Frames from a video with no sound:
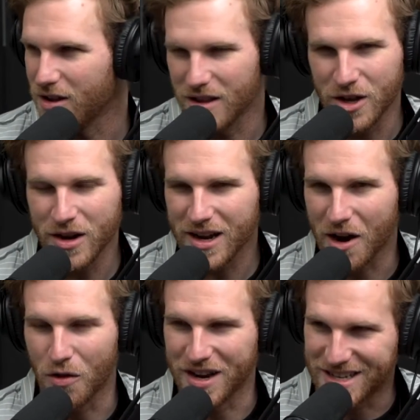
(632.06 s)
You need to
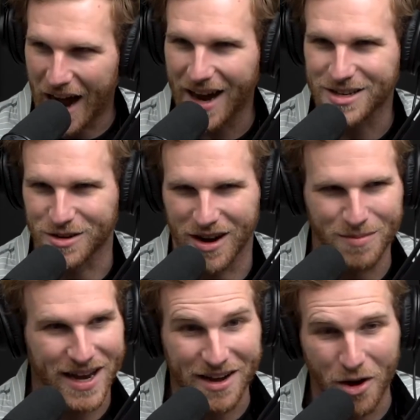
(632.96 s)
go to the doctor. I'm
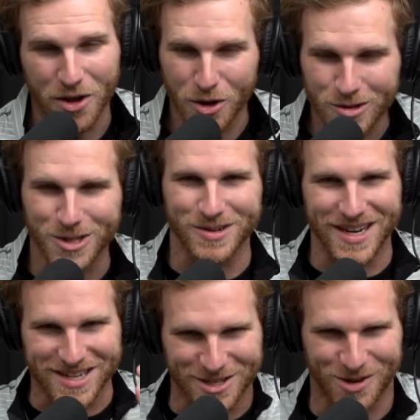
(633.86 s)
like, no, you two need
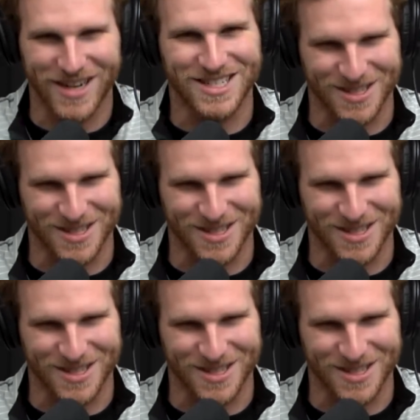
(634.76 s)
to drink some water.